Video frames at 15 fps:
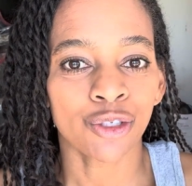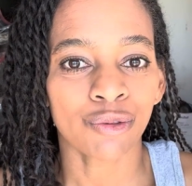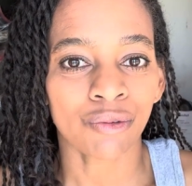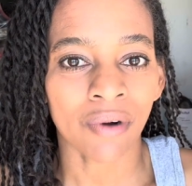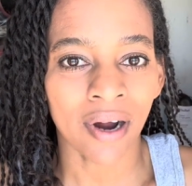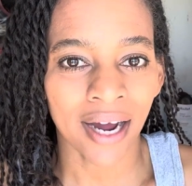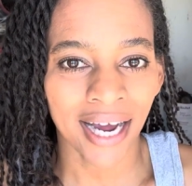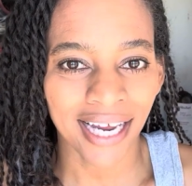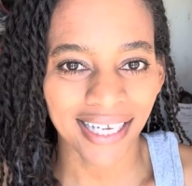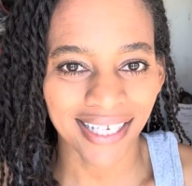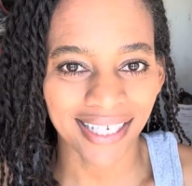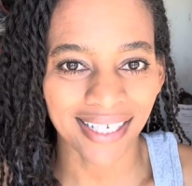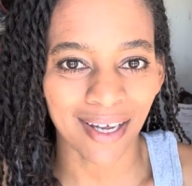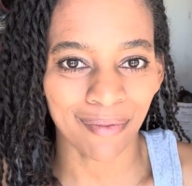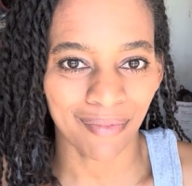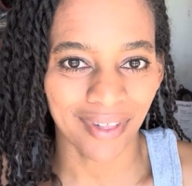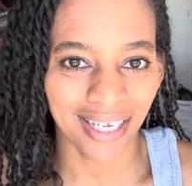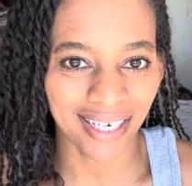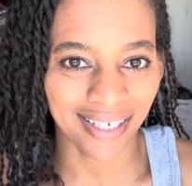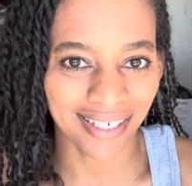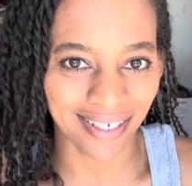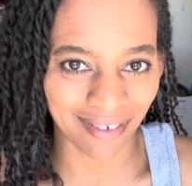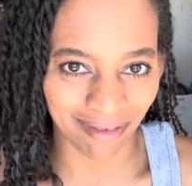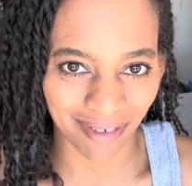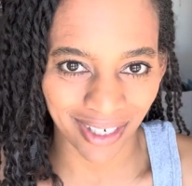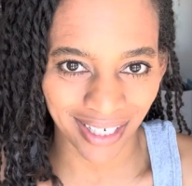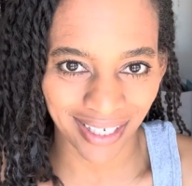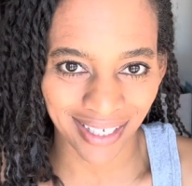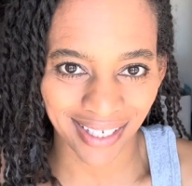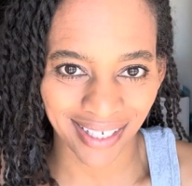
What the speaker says: try something different.